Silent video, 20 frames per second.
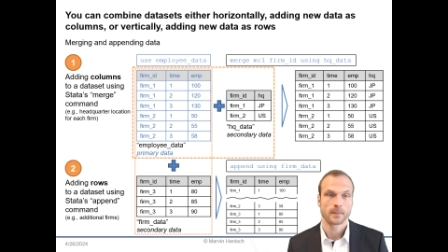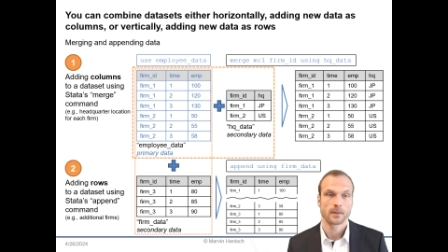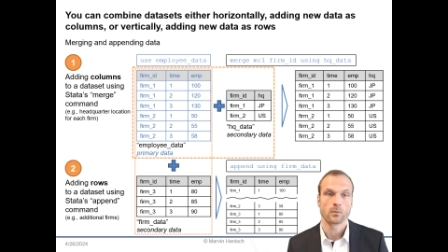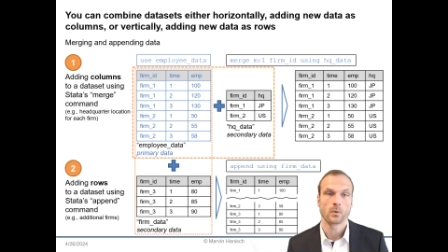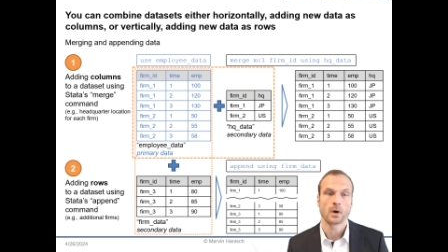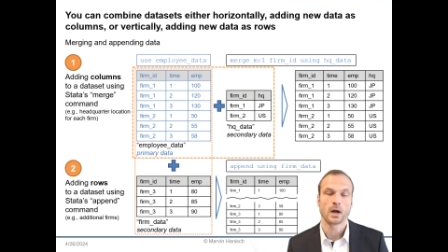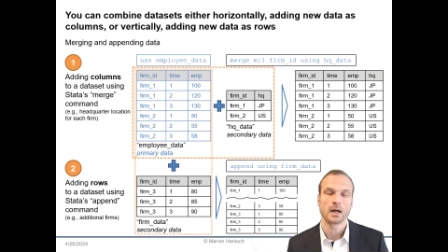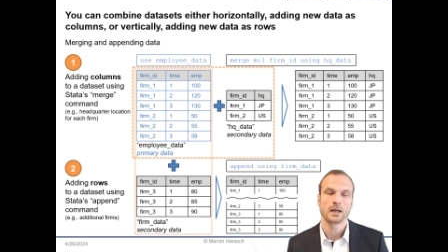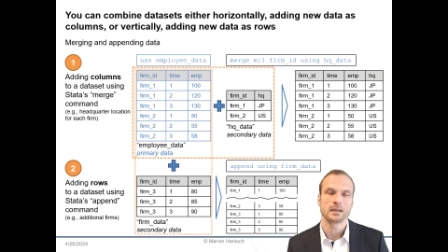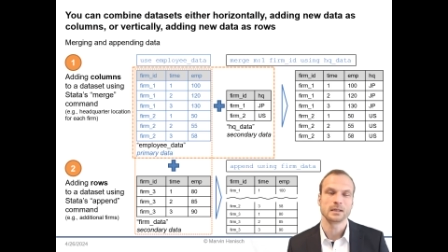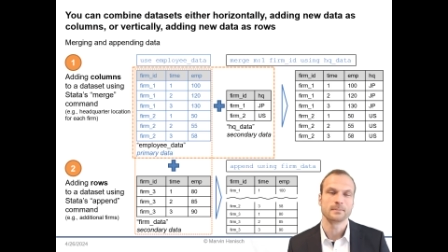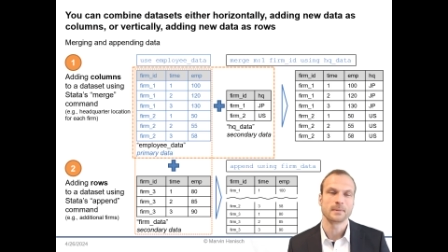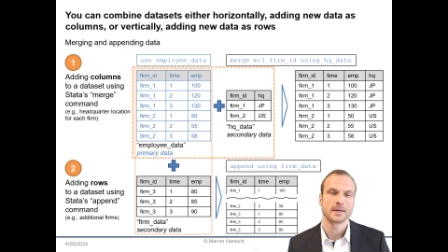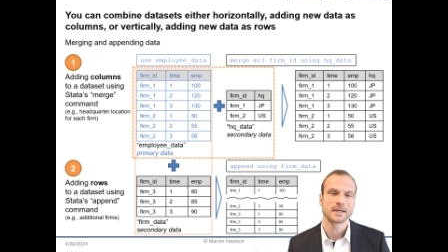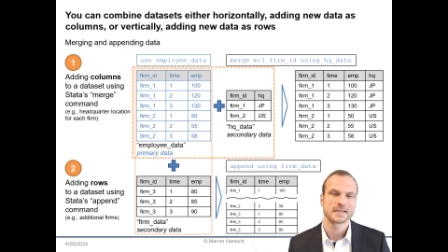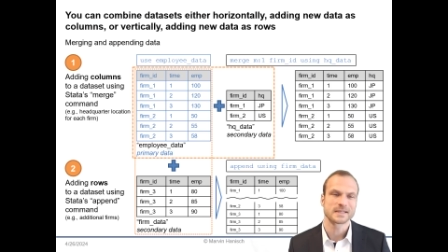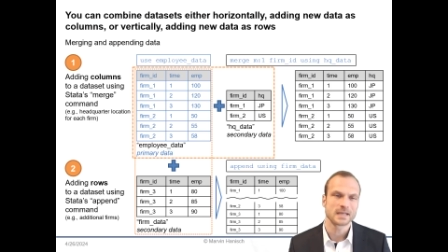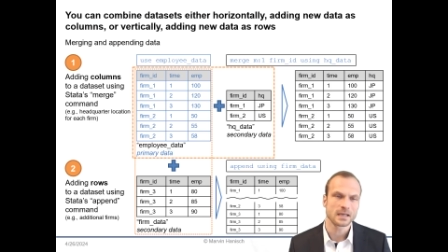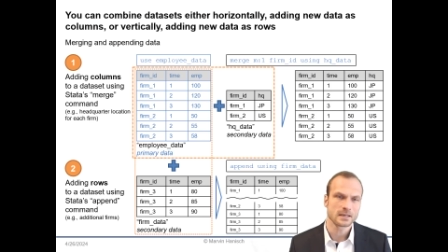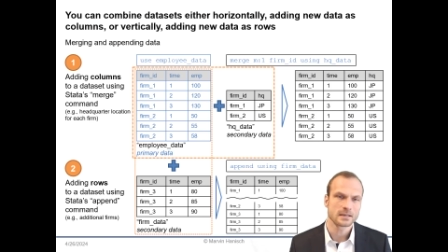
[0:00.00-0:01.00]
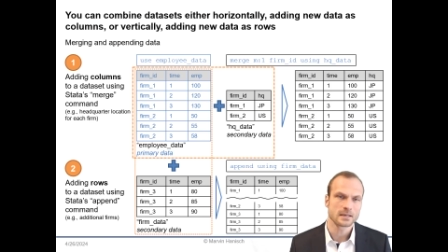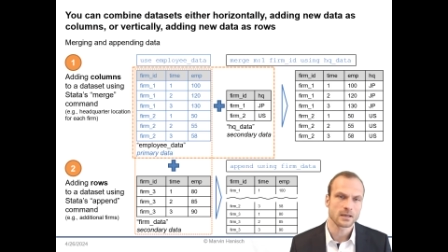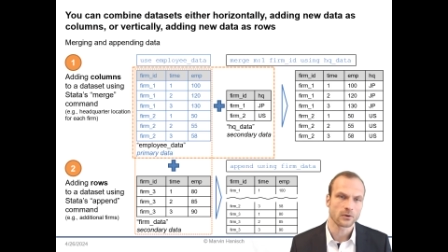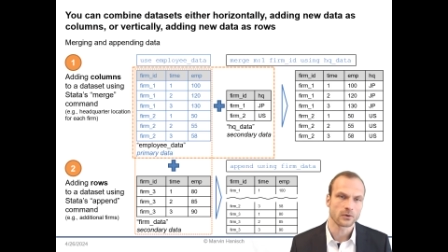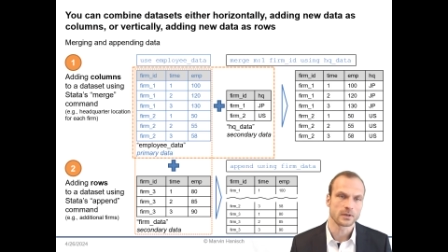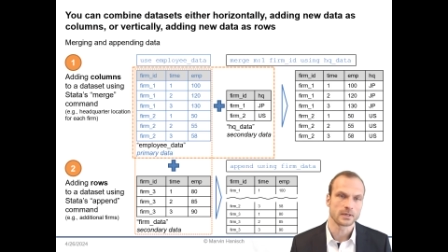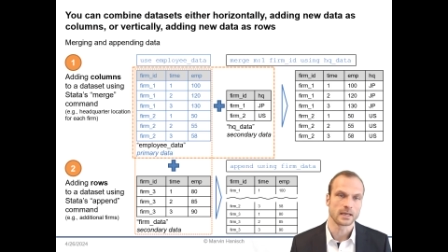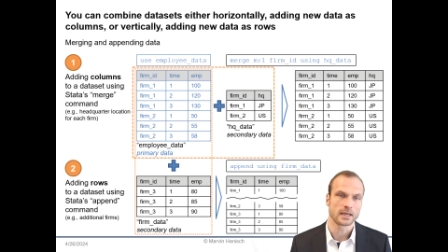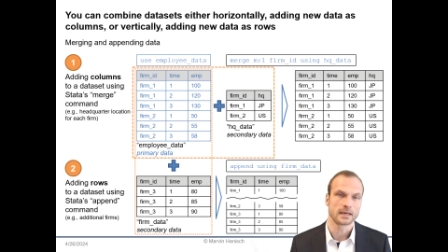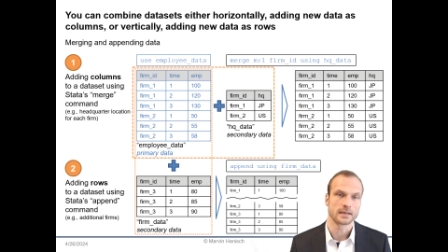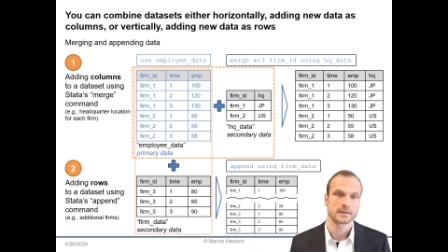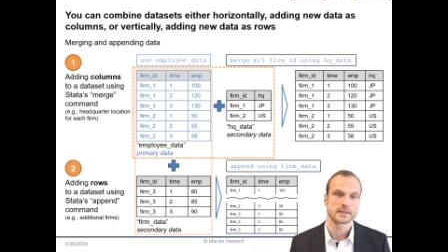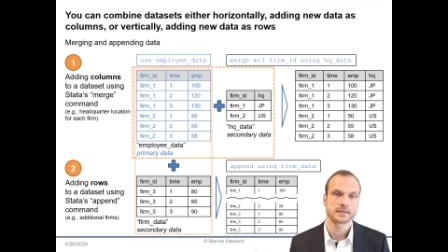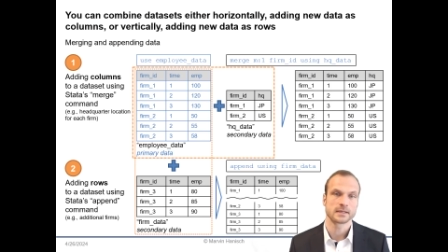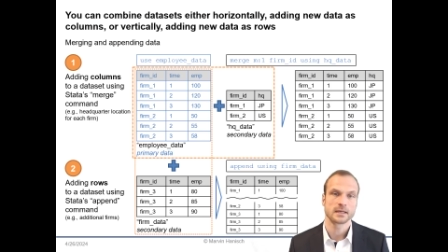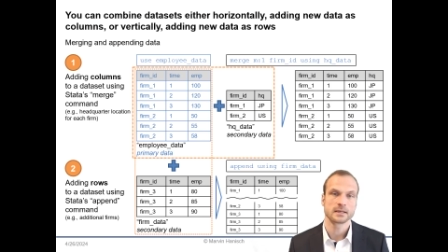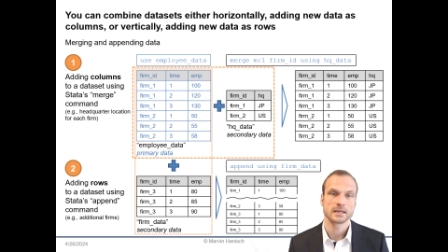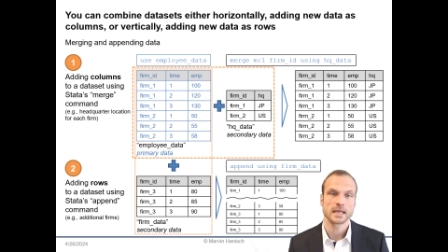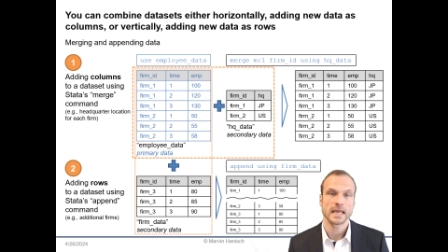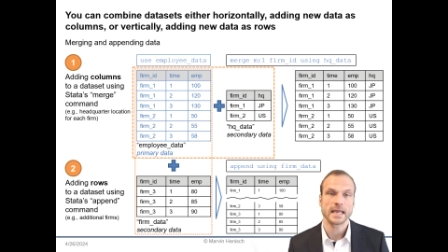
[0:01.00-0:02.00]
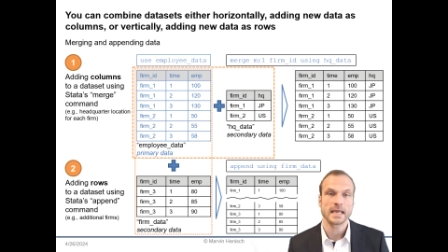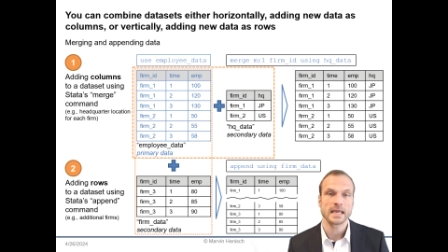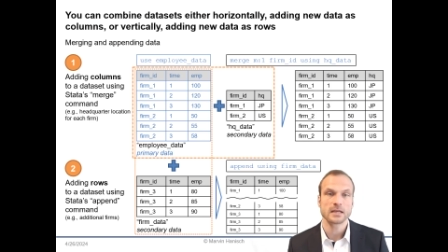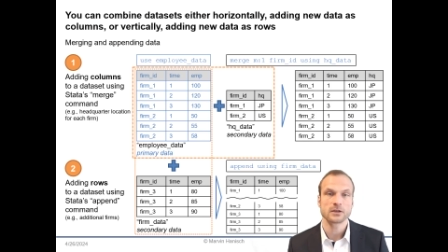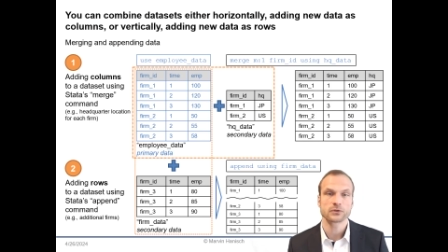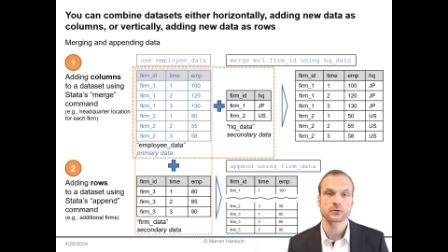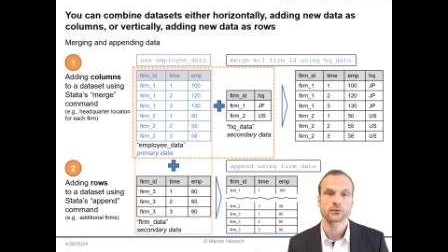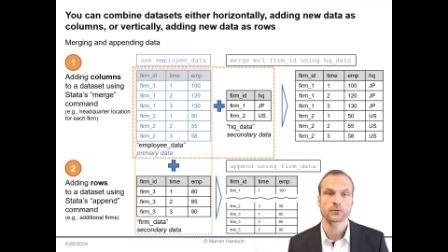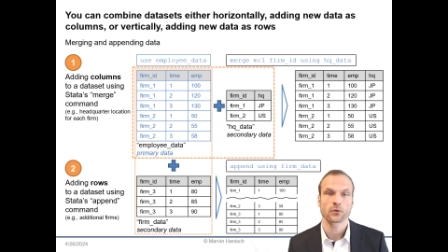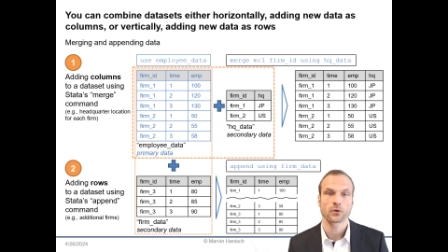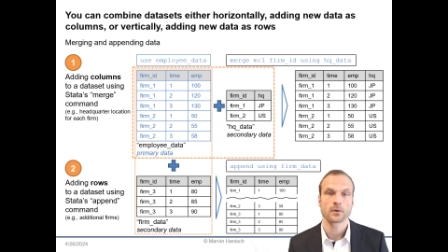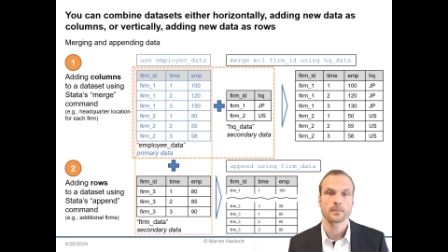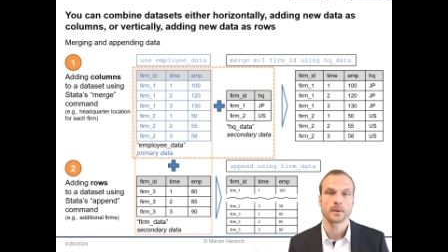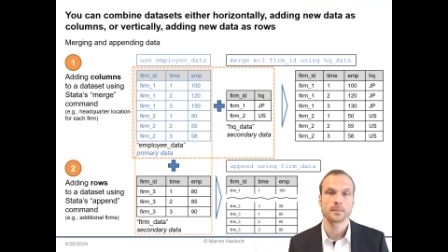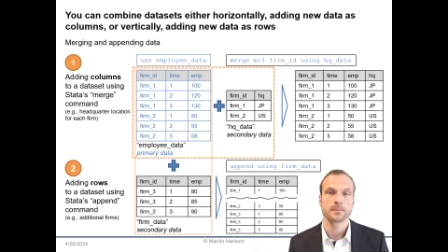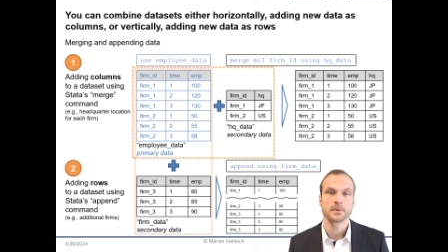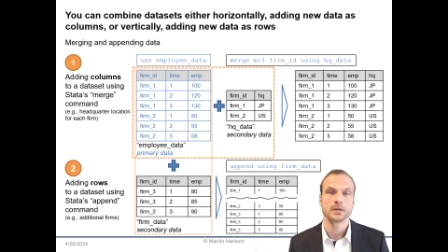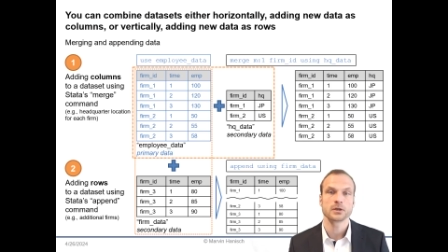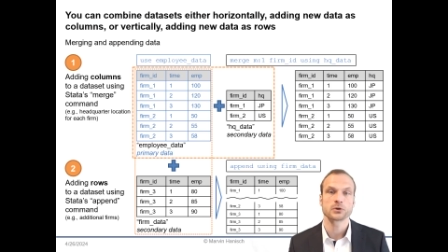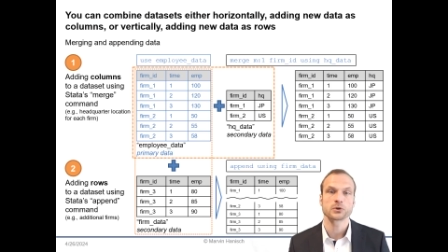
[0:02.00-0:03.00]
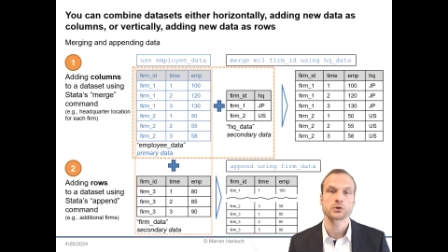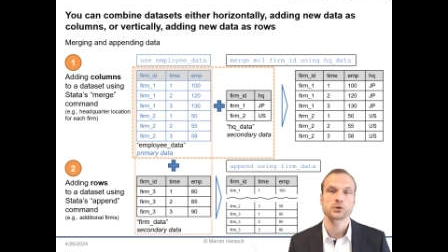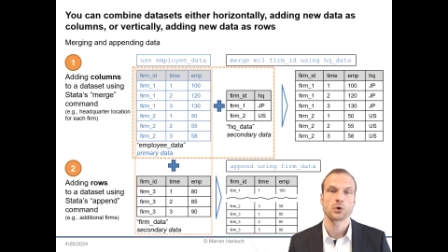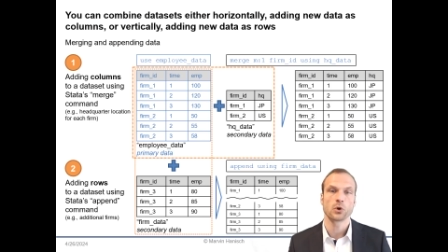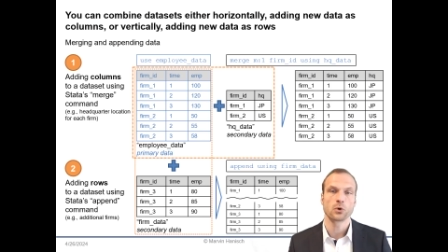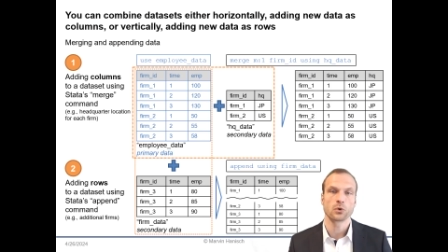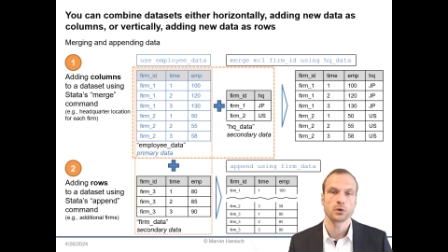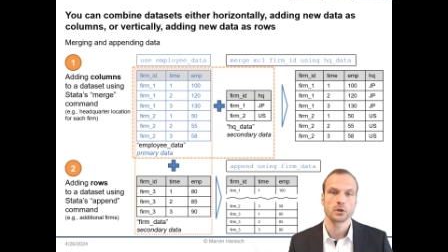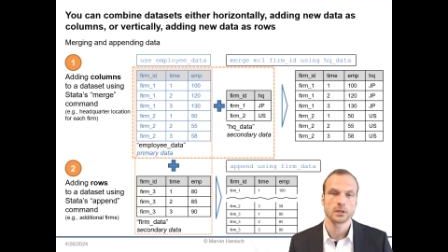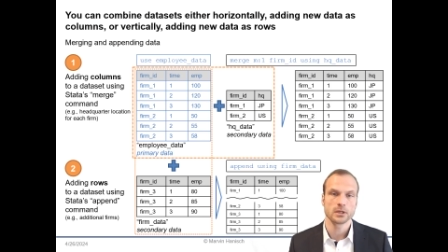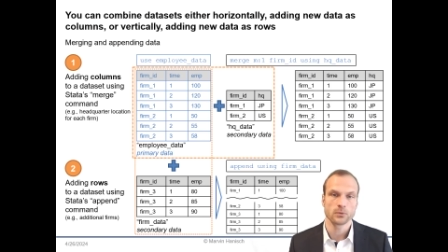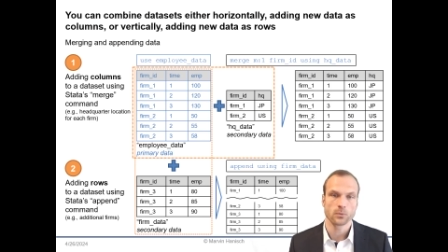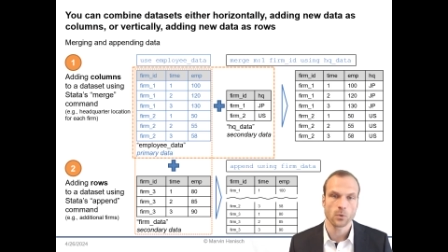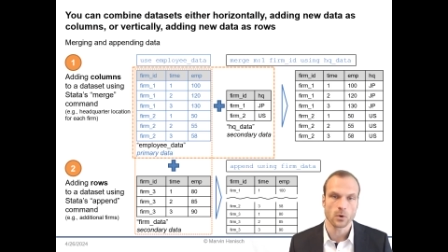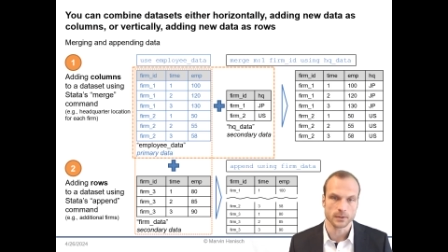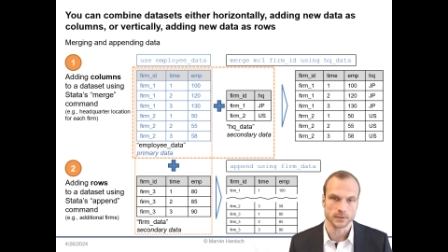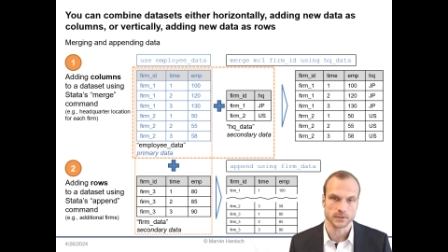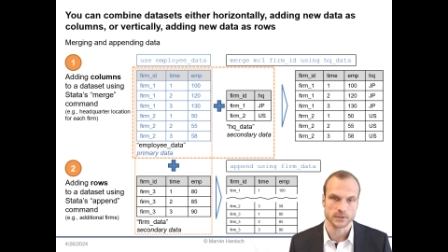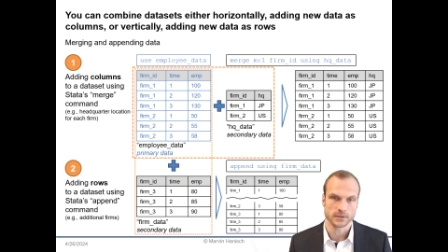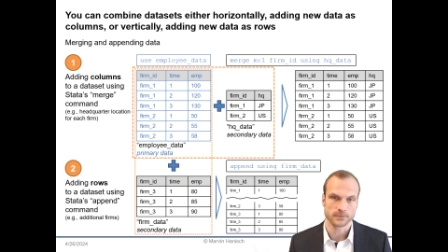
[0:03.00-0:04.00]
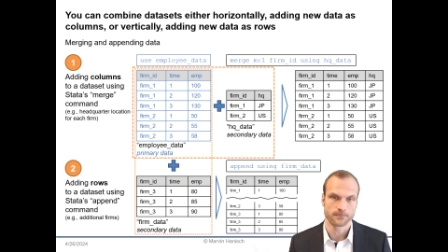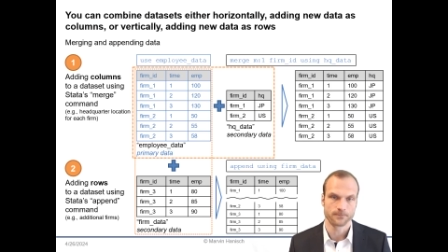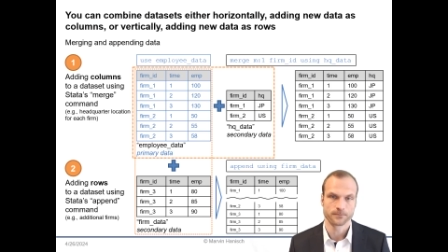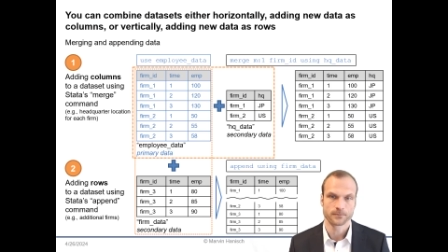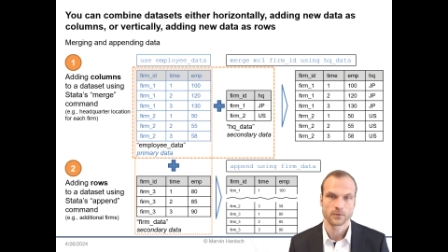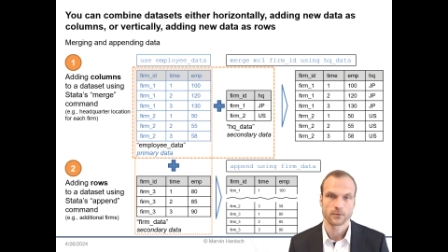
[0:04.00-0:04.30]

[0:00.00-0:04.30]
while in my secondary data set, each firm appears only once.